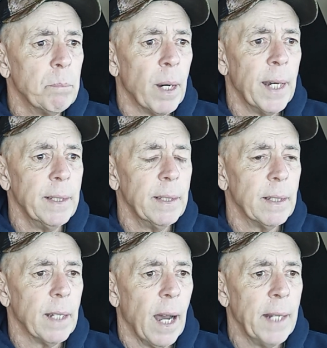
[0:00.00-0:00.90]
but
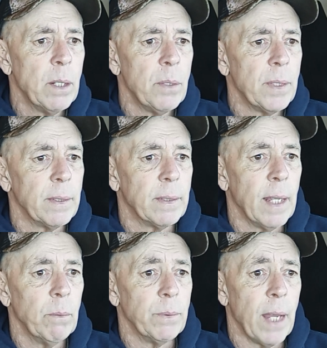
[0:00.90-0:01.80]
I know that
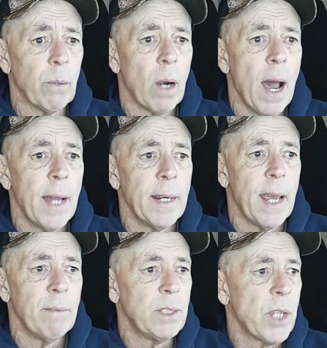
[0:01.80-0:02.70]
they they were hot and
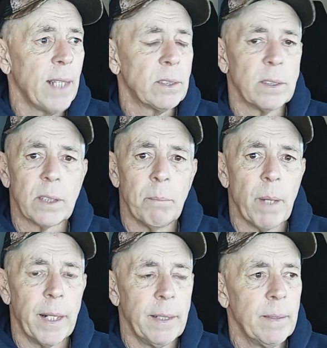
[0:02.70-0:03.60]
heavy chasing
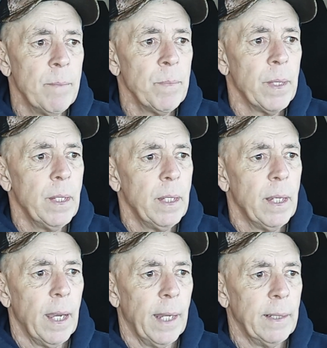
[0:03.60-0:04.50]
somebody,
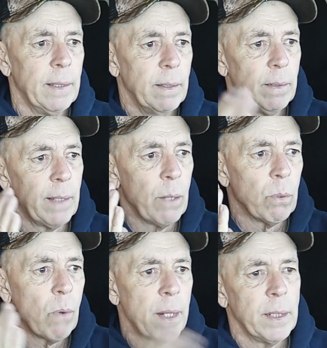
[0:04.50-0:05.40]
and they
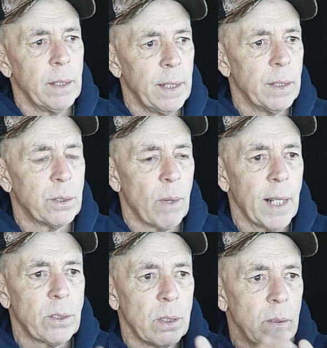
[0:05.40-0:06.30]
were running in the
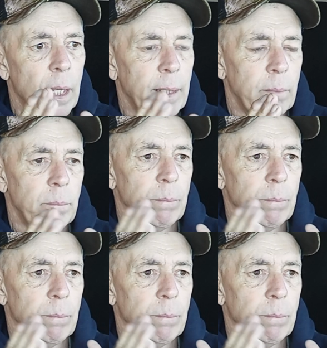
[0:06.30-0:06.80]
direction like